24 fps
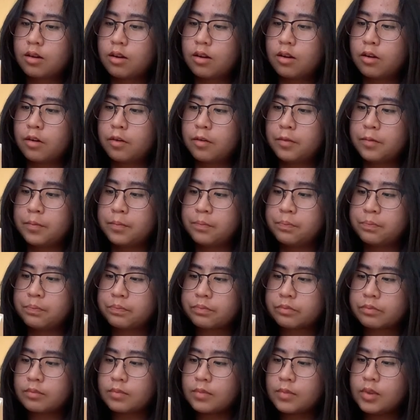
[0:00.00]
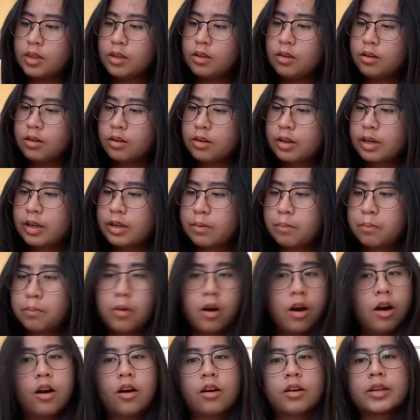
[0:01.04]
um a
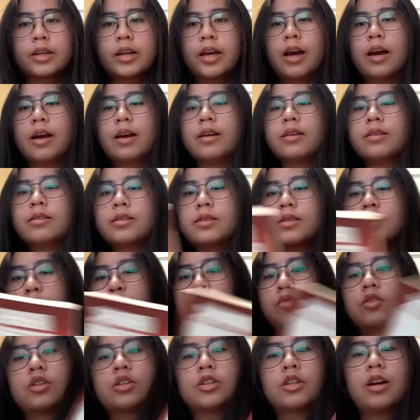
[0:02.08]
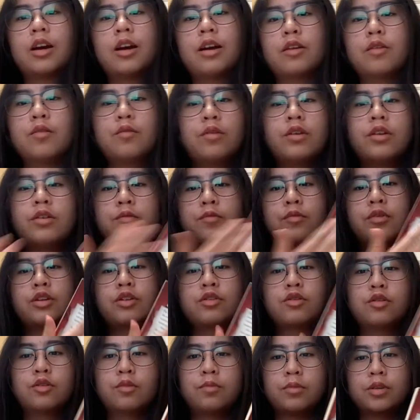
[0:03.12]
podcast which i don't want to
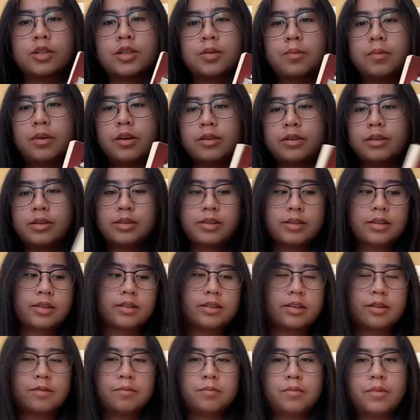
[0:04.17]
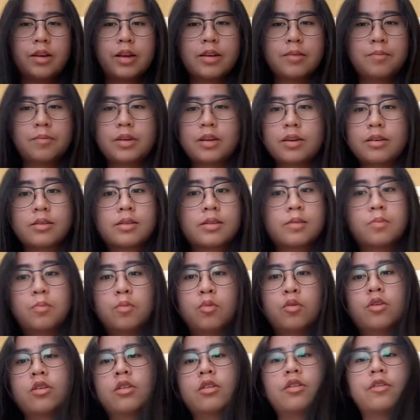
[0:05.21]
read too much about this since it might be a
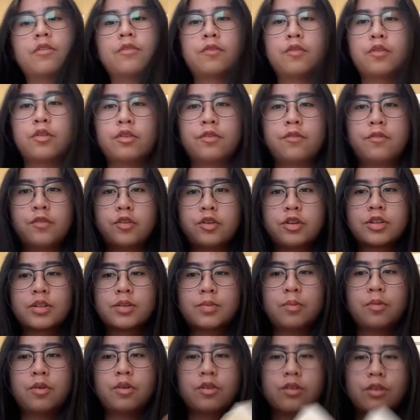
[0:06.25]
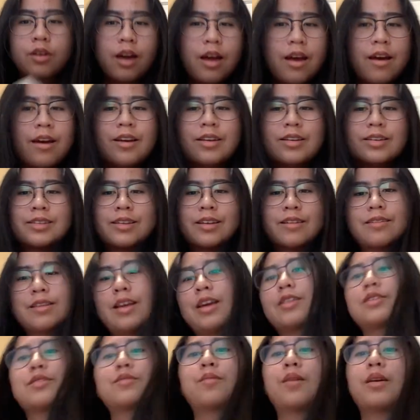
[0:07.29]
spoiler for the first book so
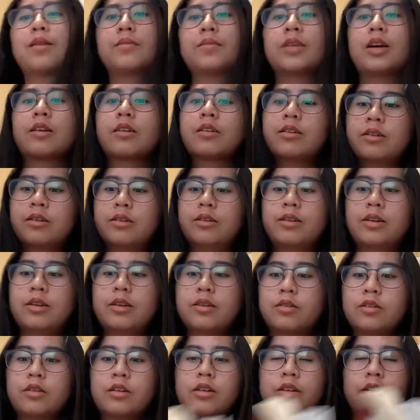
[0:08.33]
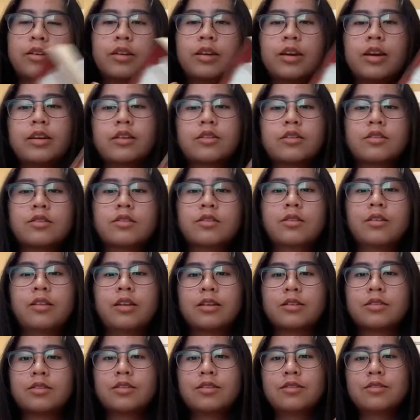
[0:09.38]
that's why i'm not gonna like get
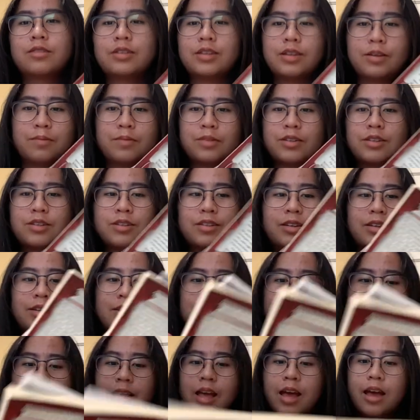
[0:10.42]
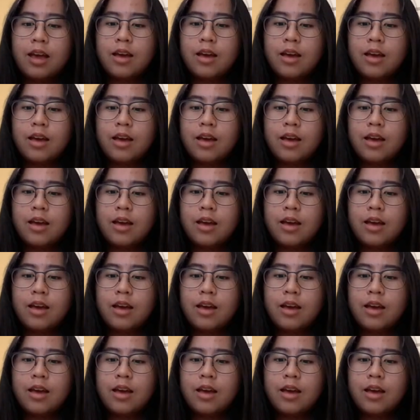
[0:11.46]
like too deep into this